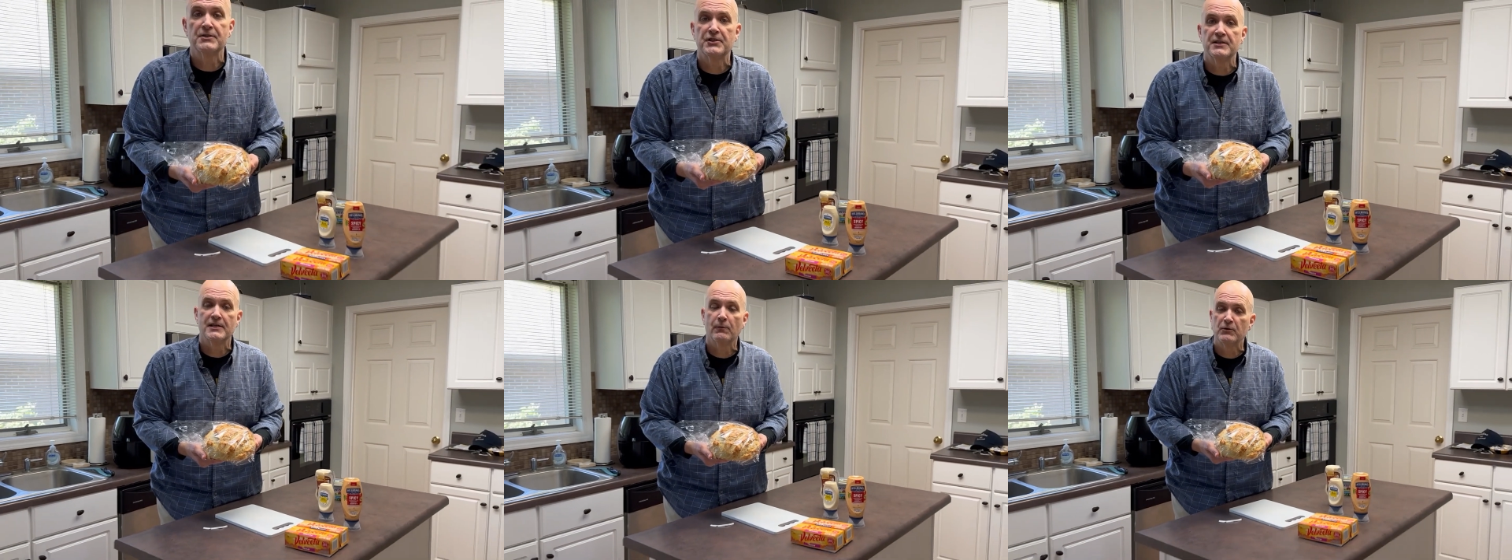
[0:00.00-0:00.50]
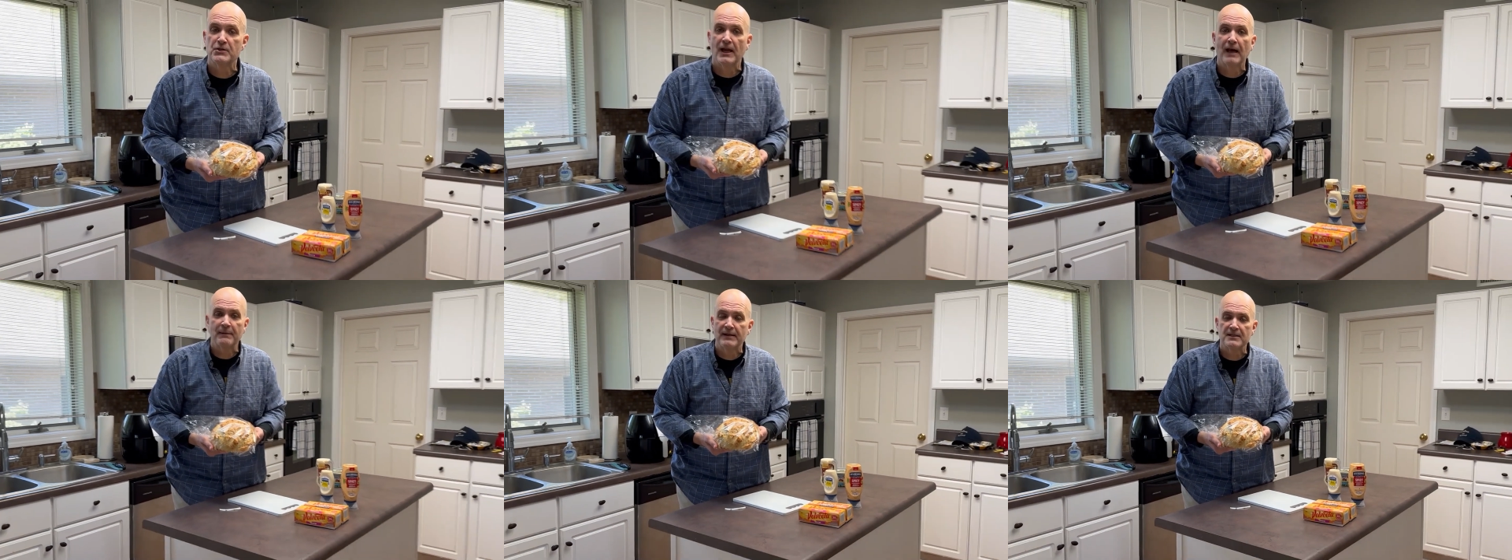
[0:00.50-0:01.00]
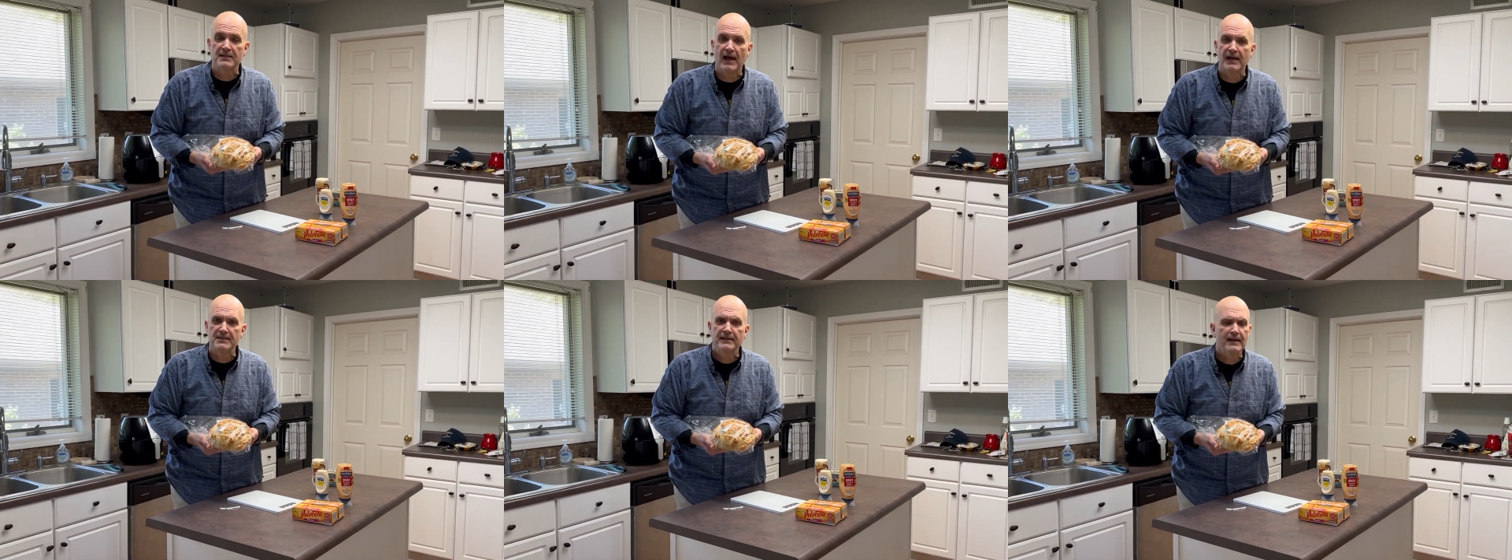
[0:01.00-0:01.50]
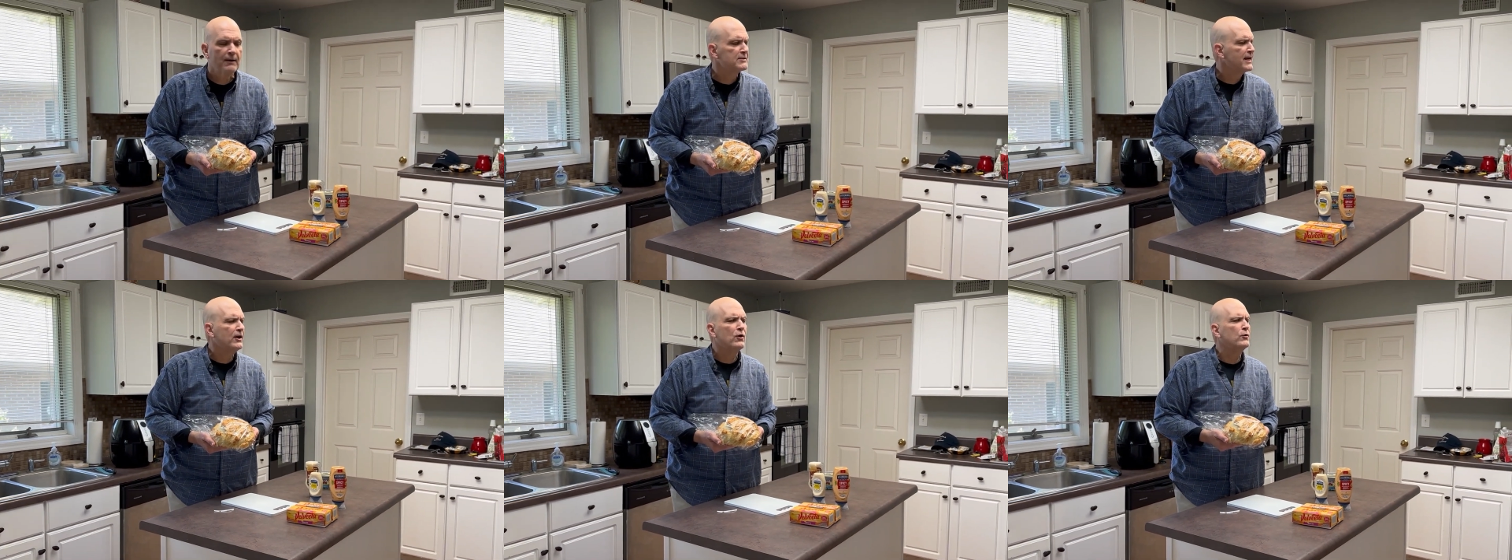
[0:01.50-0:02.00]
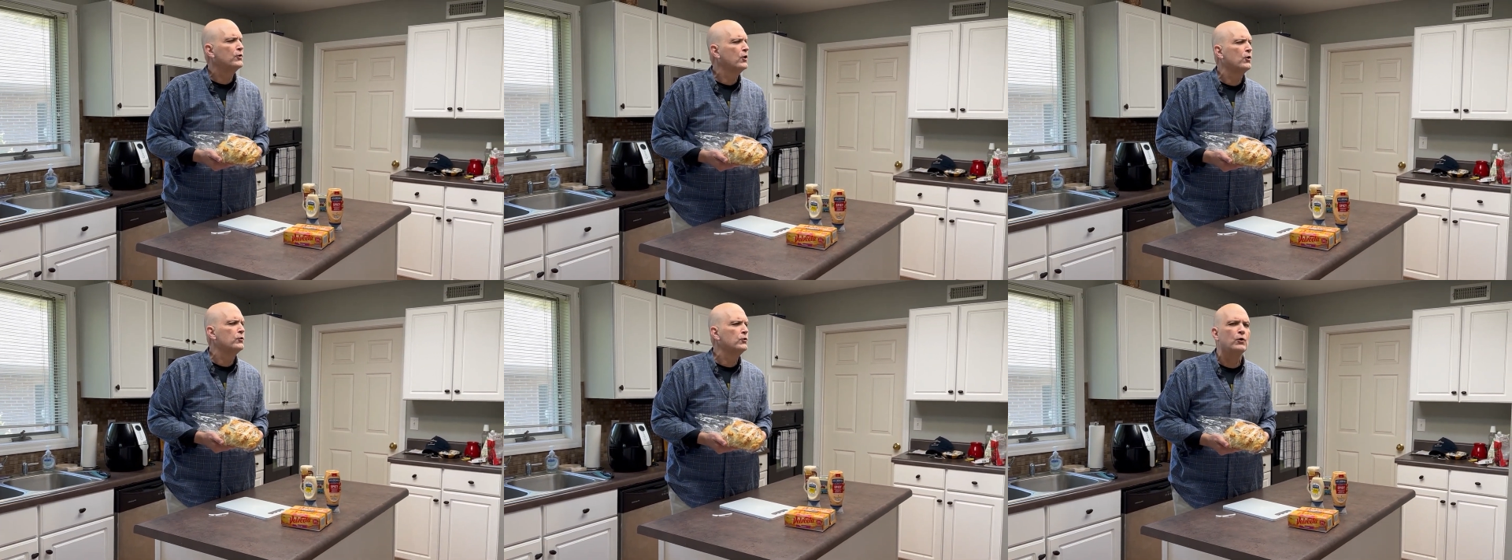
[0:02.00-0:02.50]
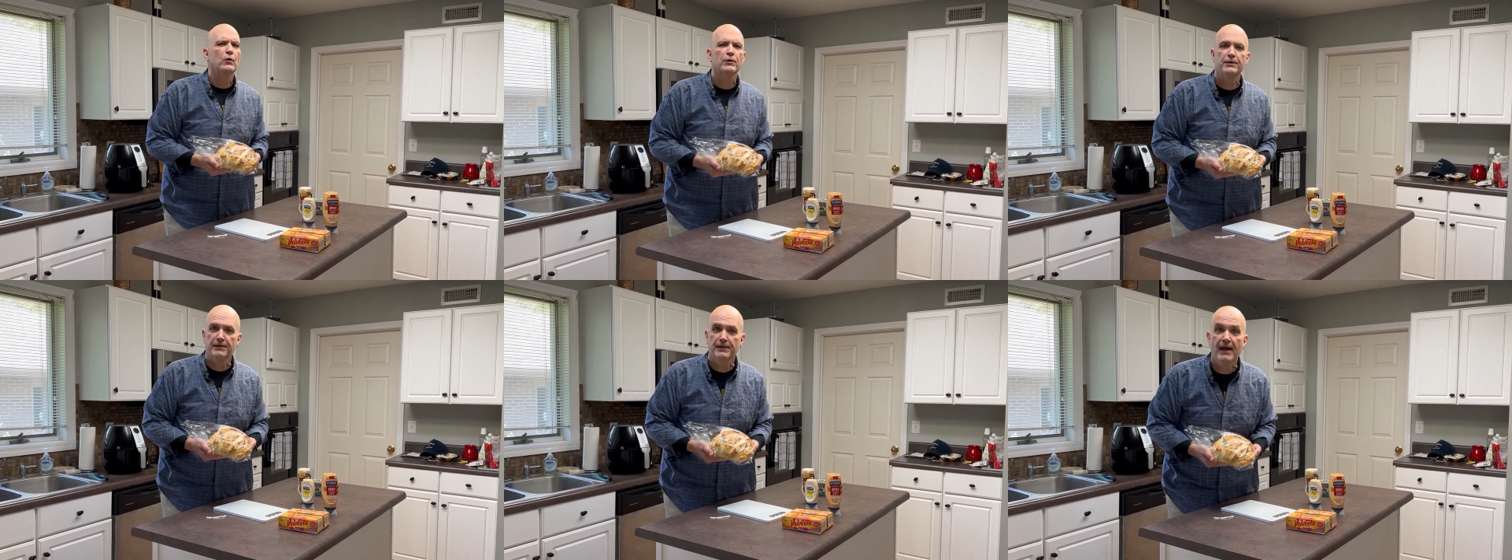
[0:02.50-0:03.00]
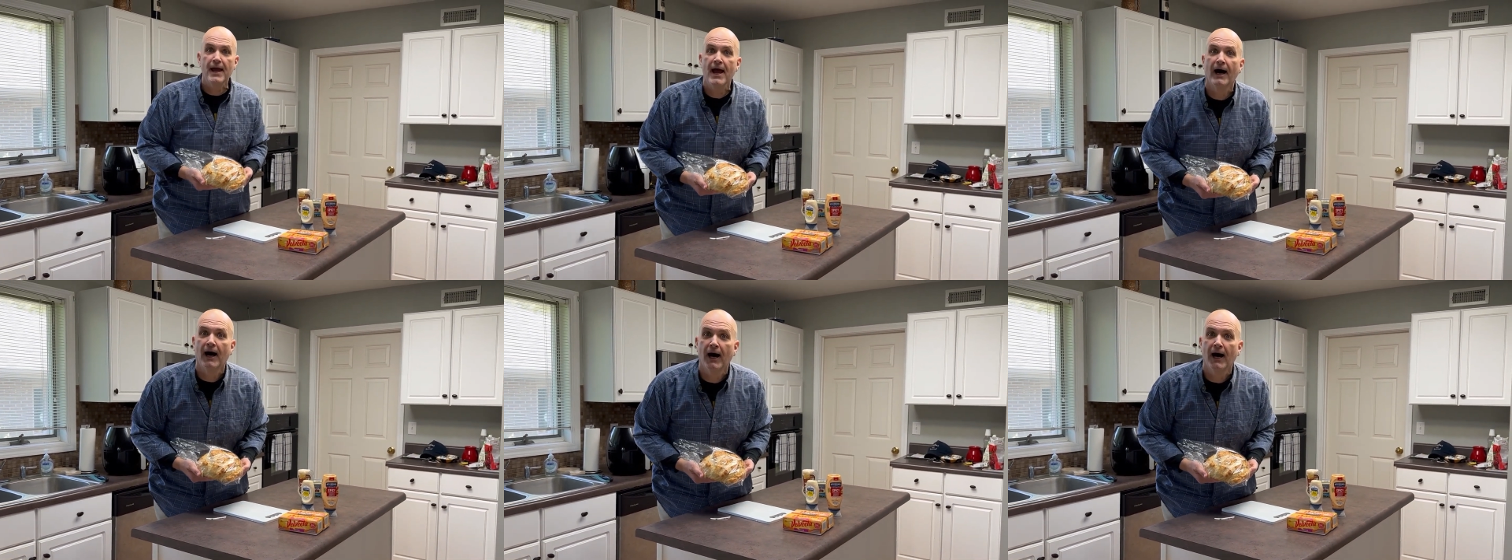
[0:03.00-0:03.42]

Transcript: She said, would you like me to slice it? And I was like, oh no, yeah!